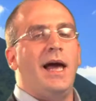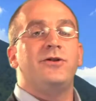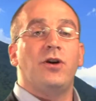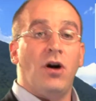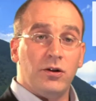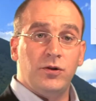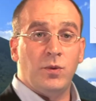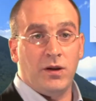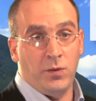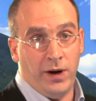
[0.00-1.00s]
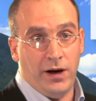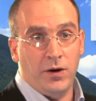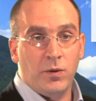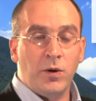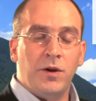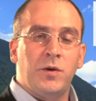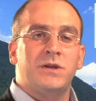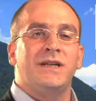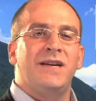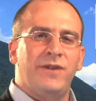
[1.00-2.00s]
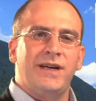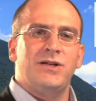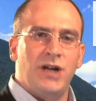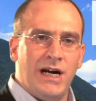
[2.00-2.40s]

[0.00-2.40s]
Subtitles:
As you're all too well aware, we're going through a significant